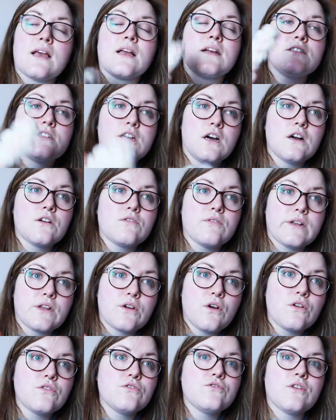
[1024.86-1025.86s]
like a dark
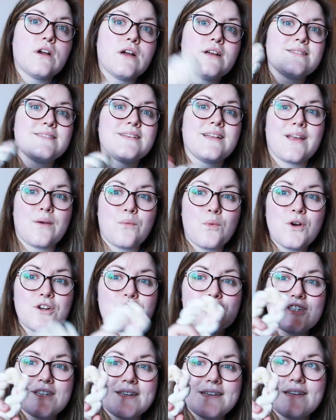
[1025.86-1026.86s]
red contrast, and I
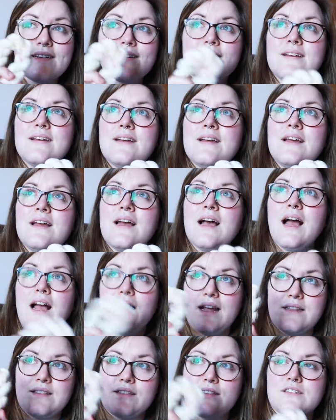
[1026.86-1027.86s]
washed it,
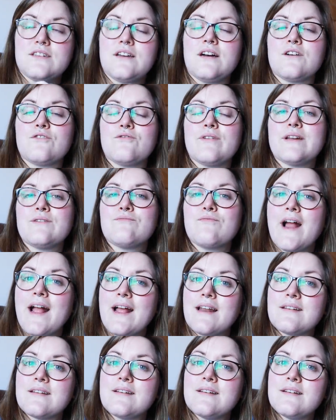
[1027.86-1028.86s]
and the dark red
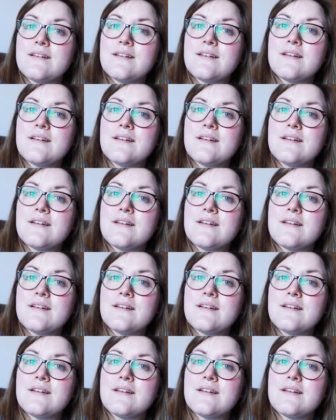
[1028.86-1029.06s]
ran,